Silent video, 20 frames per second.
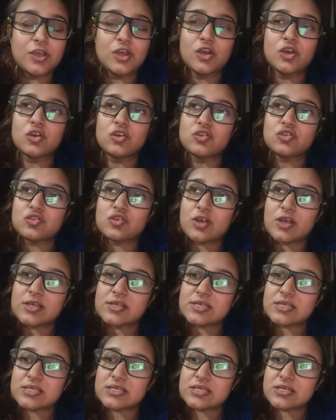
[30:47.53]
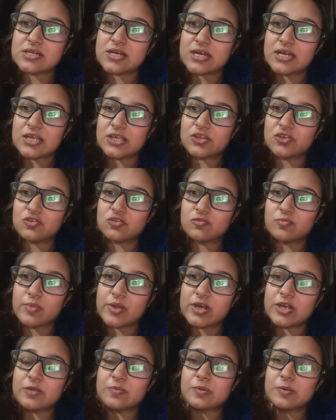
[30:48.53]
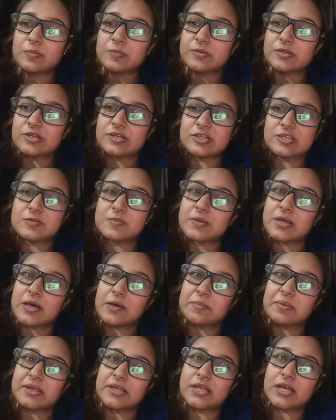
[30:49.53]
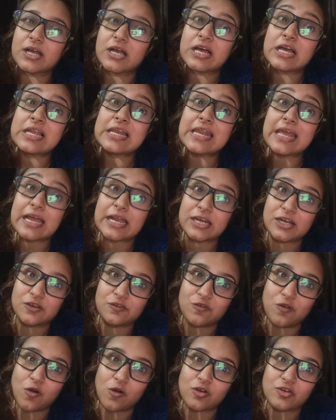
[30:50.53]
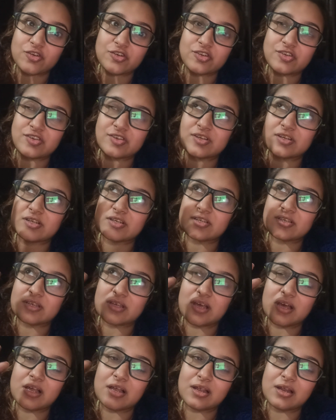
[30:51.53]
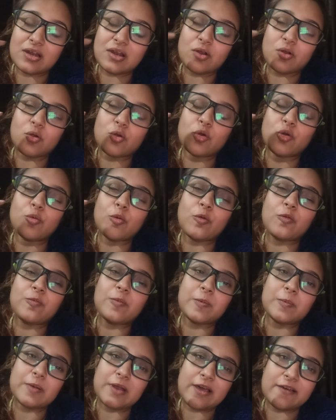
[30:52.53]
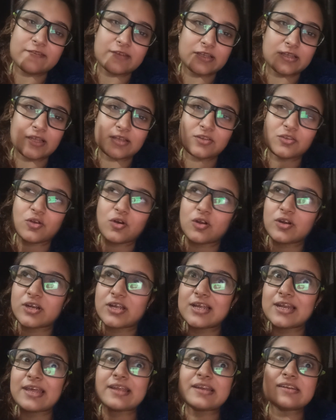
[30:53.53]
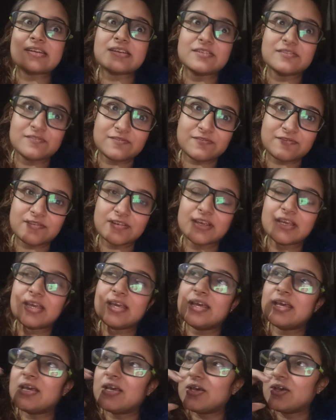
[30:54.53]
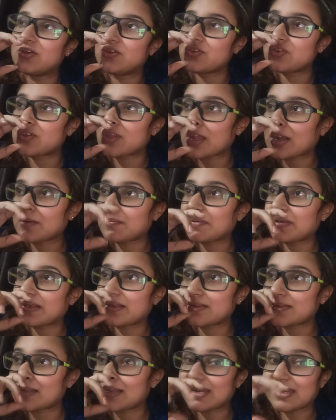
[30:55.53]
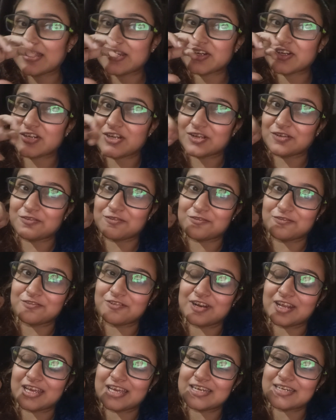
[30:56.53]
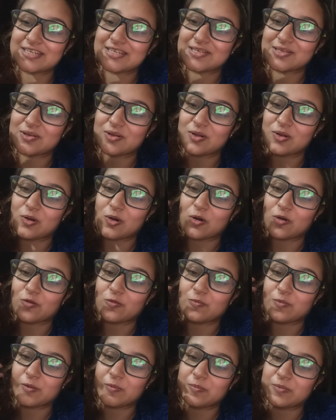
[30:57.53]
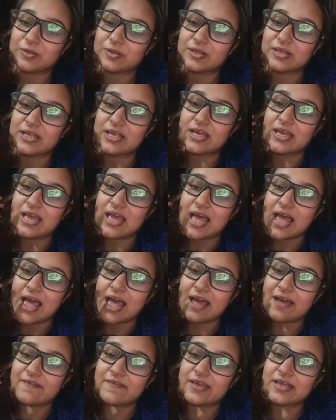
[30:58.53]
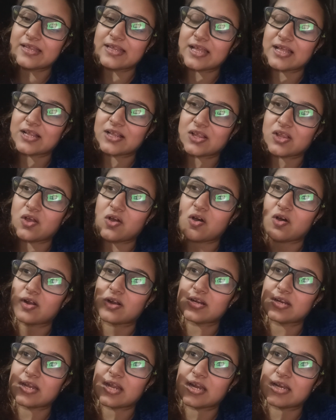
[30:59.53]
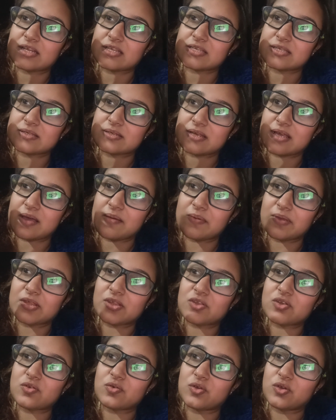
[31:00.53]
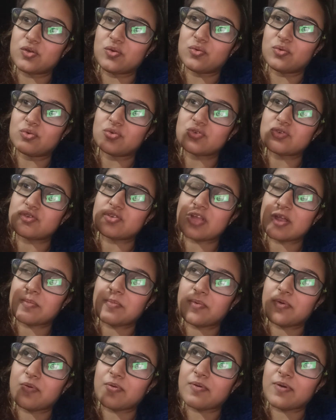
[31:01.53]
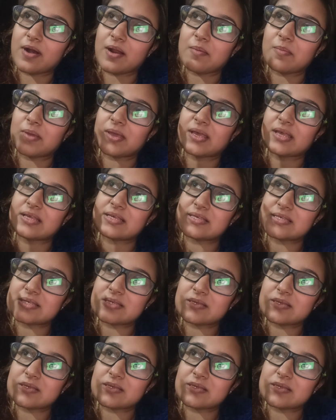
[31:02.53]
So as it's running through many people, it is becoming the collective consciousness, a group of people having that thought, collective. So that makes collective, right? So a lot of people having that thought that is coming through you. So that programming is